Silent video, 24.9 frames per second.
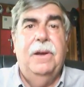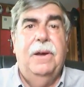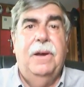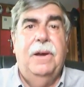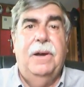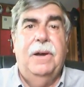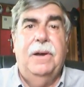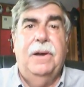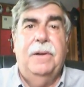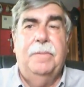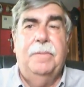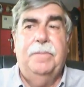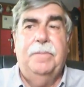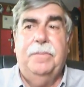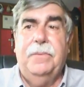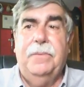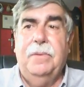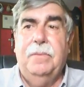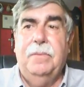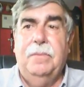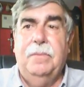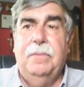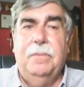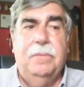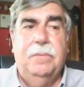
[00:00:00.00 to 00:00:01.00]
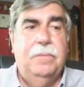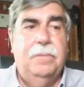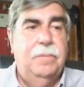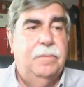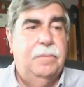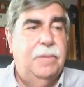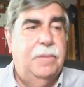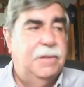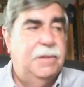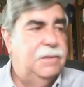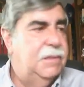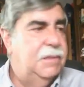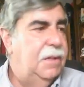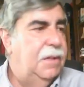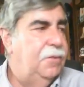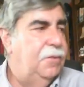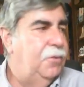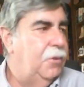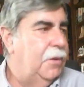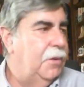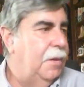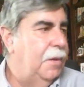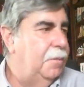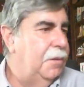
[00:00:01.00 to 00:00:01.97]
My cell phone,